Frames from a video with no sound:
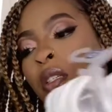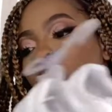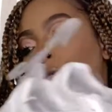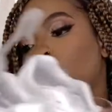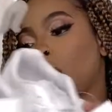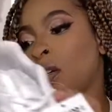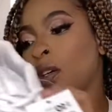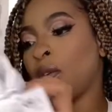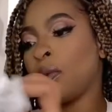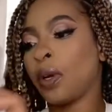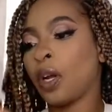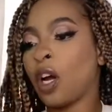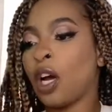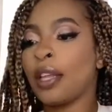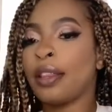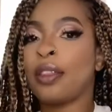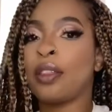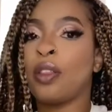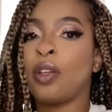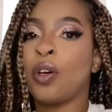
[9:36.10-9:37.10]
So we
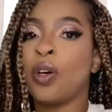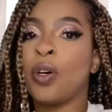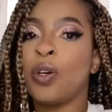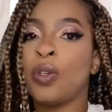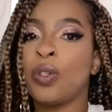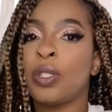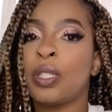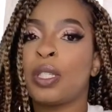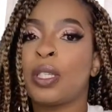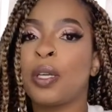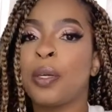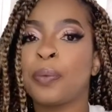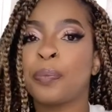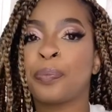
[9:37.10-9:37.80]
got those.